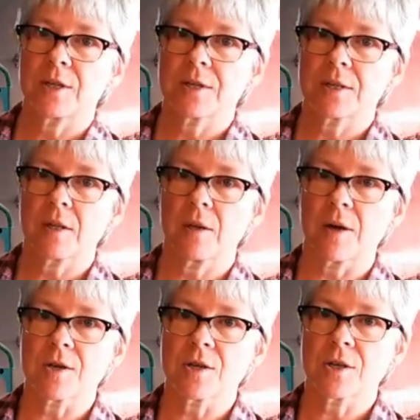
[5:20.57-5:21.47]
onions, the
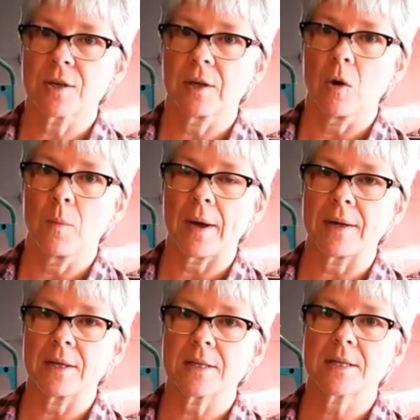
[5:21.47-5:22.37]
large globe
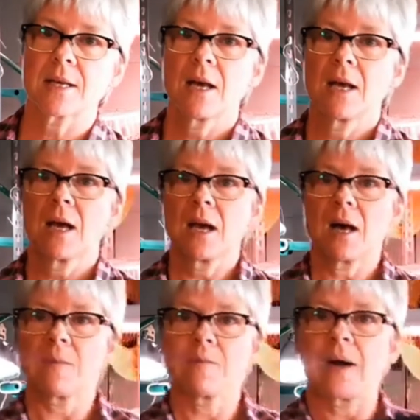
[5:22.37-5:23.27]
onions.
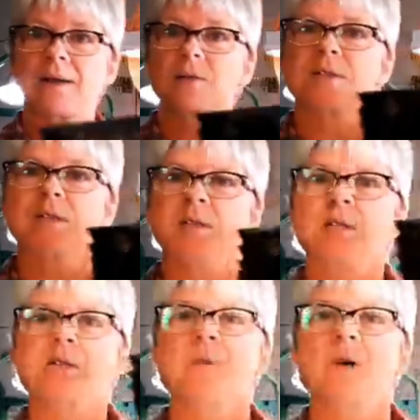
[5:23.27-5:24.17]
I use
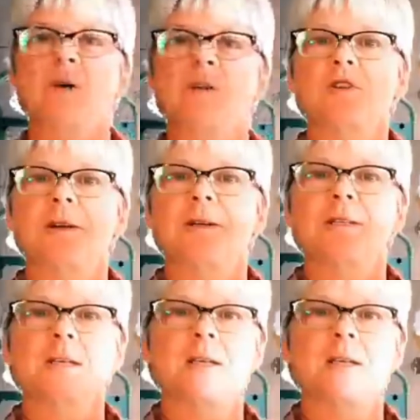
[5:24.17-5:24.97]
these smaller trays